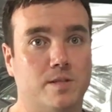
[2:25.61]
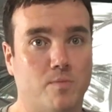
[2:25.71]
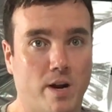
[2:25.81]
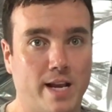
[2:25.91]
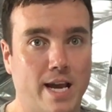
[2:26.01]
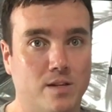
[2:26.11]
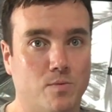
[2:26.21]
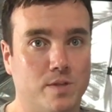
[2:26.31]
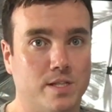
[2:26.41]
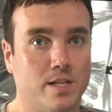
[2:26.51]
spreading out
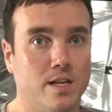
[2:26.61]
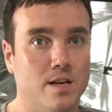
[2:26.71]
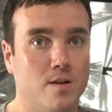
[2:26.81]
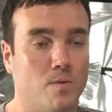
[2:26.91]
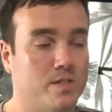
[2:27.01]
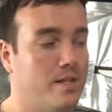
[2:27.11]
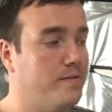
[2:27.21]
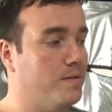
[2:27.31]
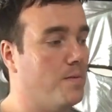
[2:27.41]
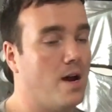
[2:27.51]
once it
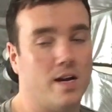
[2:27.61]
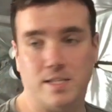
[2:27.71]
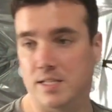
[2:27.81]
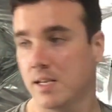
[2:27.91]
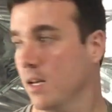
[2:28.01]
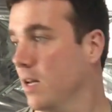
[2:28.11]
leaves the box.